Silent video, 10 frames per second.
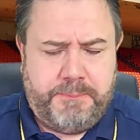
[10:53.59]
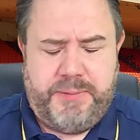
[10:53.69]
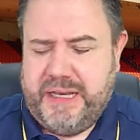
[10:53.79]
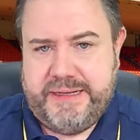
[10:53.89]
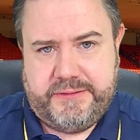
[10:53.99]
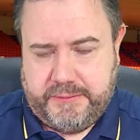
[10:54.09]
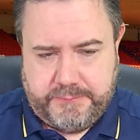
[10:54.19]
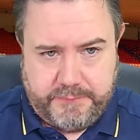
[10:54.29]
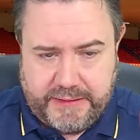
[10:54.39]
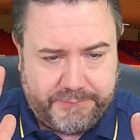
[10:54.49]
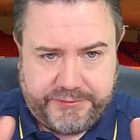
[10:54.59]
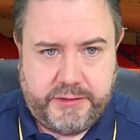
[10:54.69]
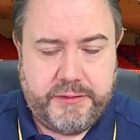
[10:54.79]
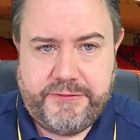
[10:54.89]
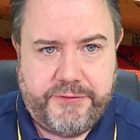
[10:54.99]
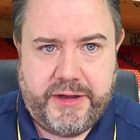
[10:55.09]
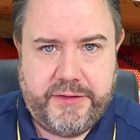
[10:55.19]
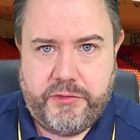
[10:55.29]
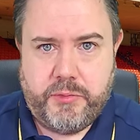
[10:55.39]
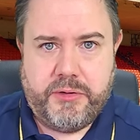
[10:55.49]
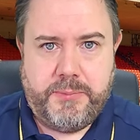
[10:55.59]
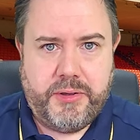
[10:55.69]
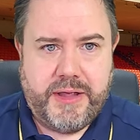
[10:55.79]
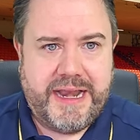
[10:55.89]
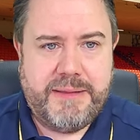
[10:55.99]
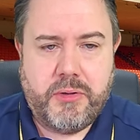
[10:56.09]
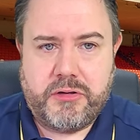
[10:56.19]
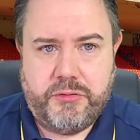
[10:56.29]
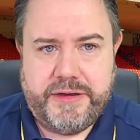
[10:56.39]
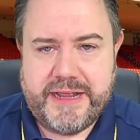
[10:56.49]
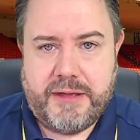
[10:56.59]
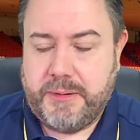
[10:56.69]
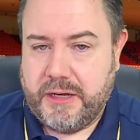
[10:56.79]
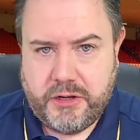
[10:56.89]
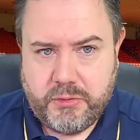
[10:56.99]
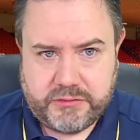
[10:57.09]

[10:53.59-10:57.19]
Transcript: Please, absolutely fine if you want to put any mockery down below.